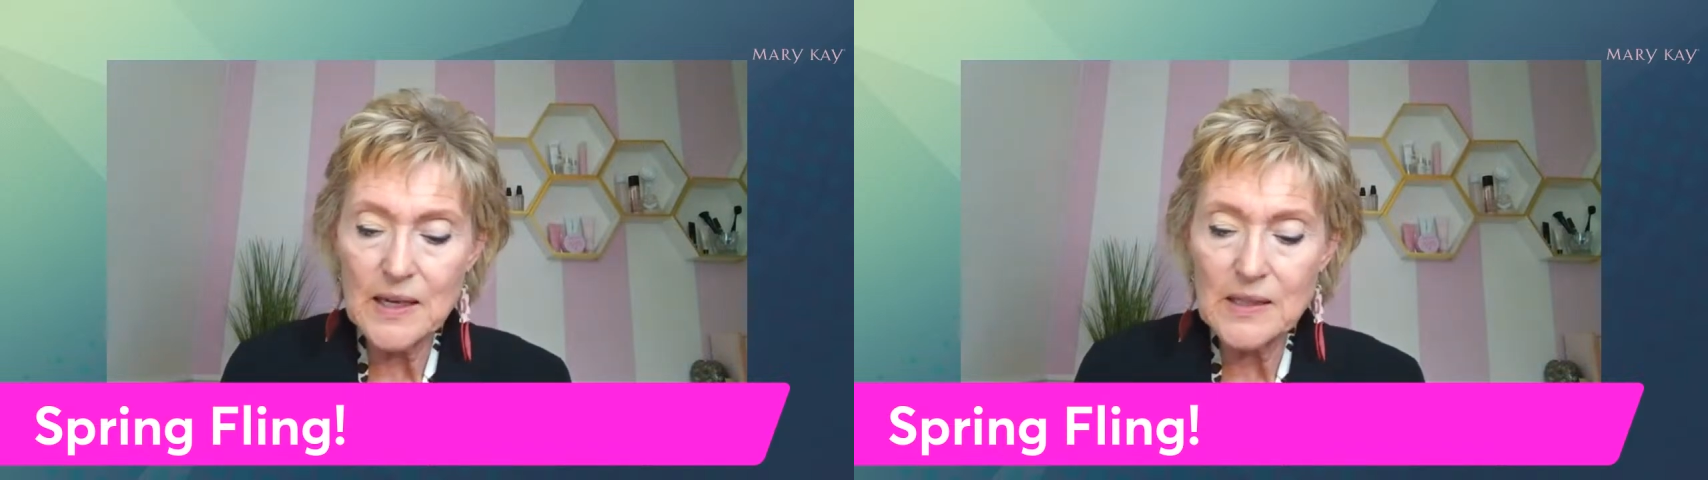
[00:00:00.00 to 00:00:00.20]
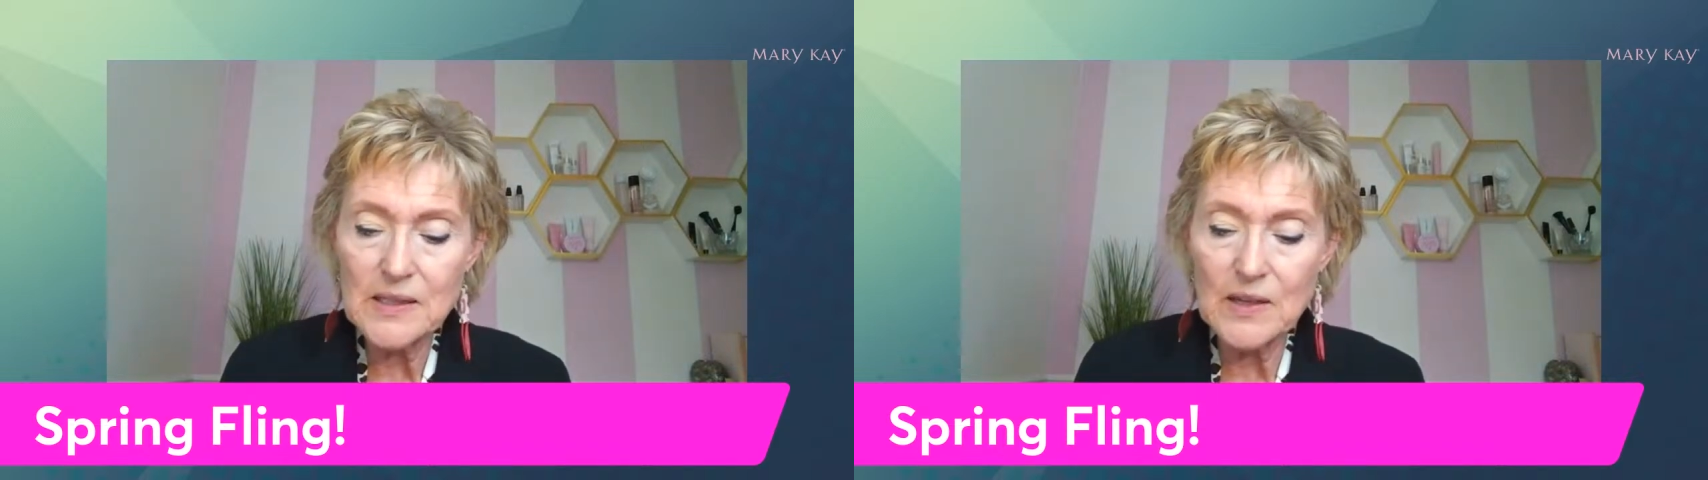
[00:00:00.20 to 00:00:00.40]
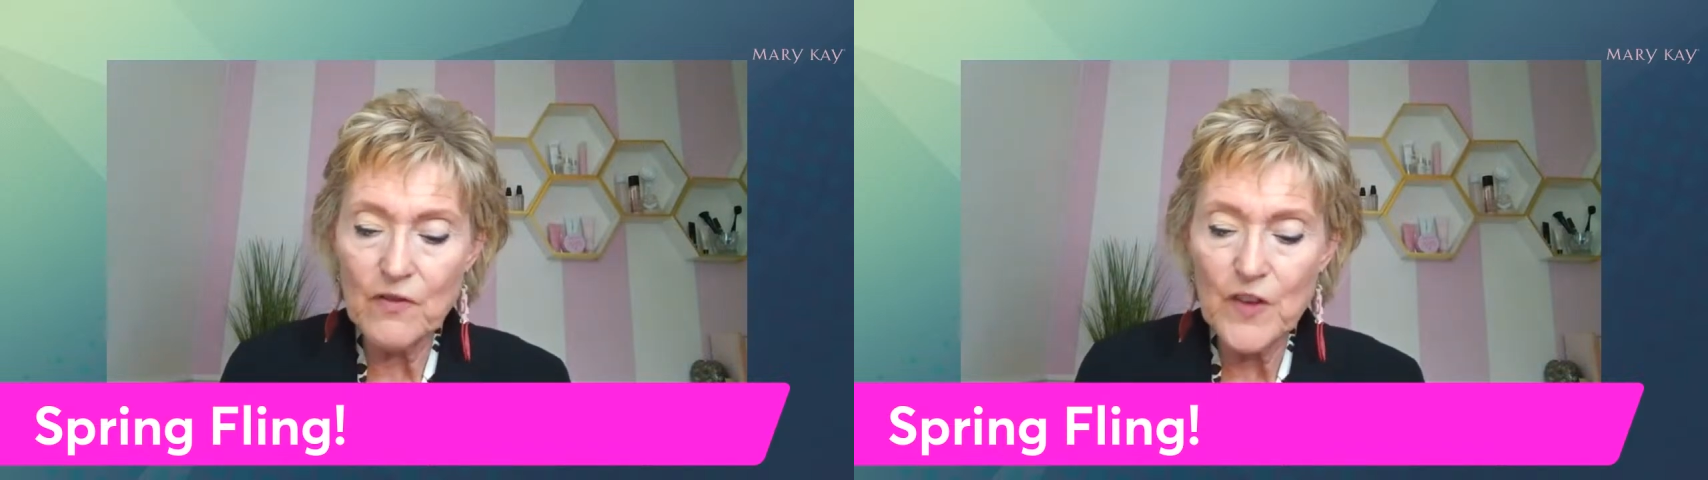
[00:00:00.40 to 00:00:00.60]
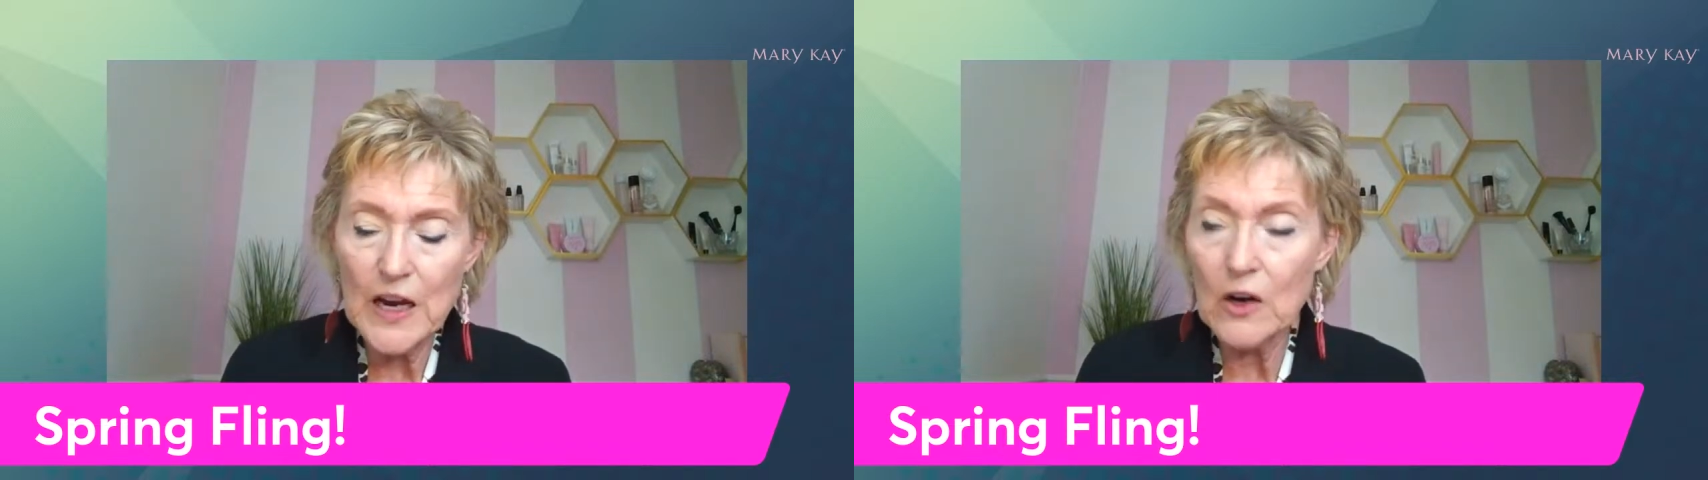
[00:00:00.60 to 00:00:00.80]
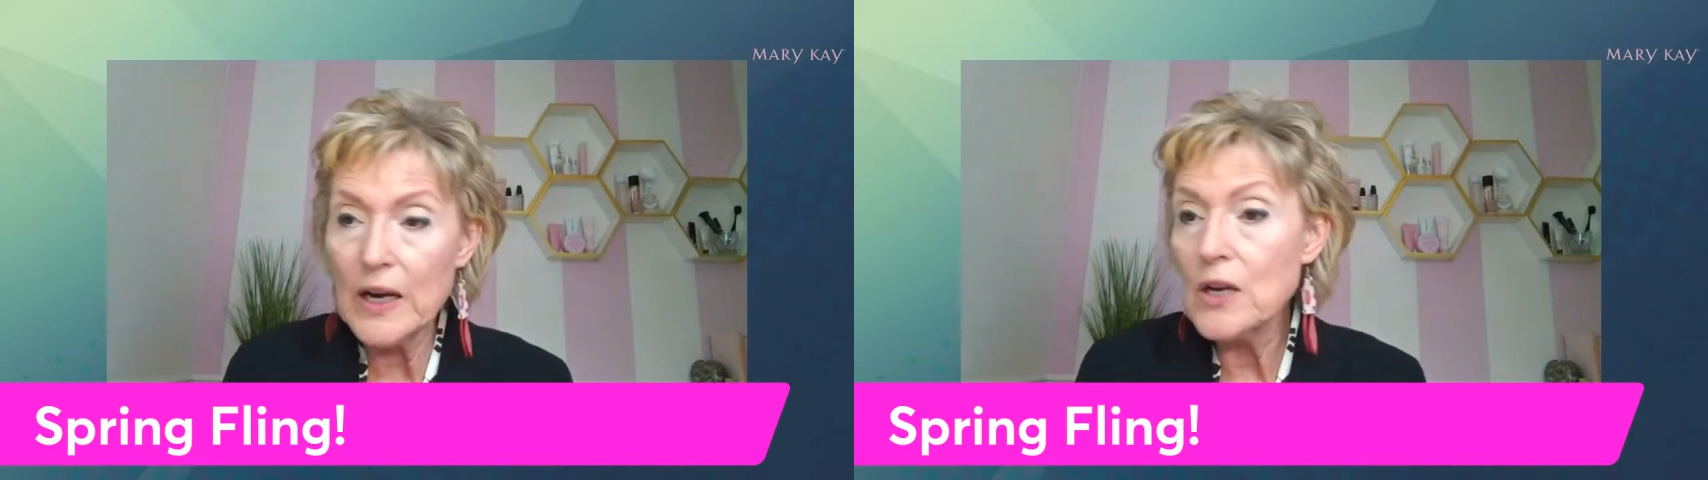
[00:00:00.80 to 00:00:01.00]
it's a very